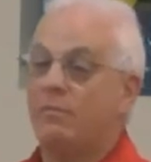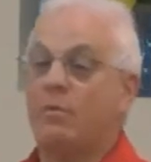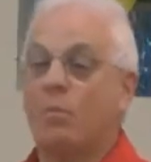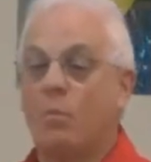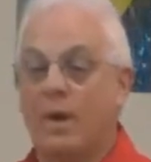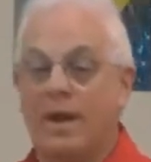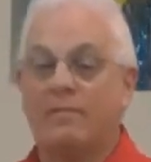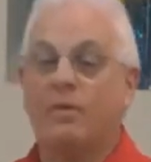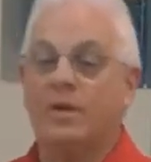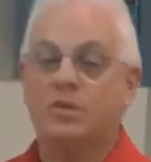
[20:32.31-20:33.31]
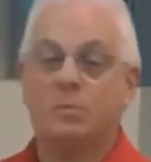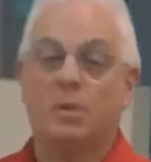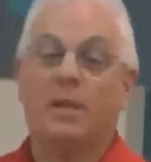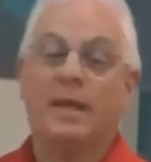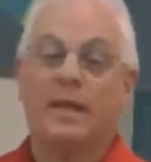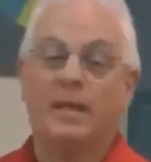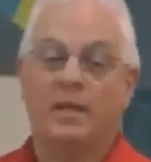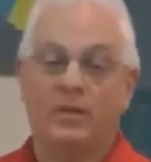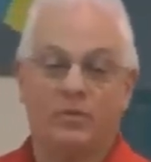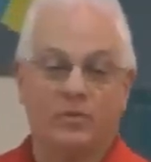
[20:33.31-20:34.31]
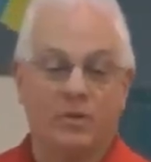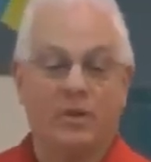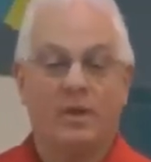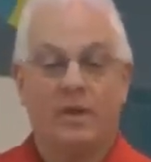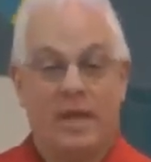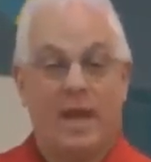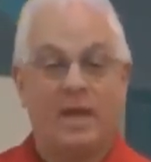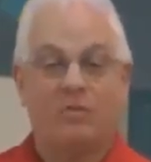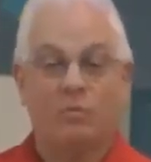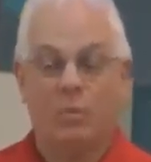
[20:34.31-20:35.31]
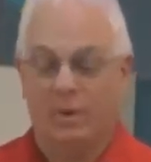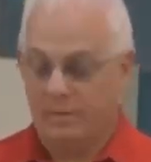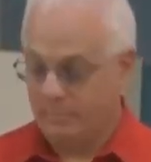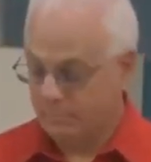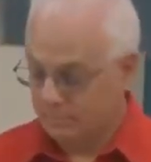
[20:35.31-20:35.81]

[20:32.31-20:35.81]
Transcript: for whatever his plan is, he has one.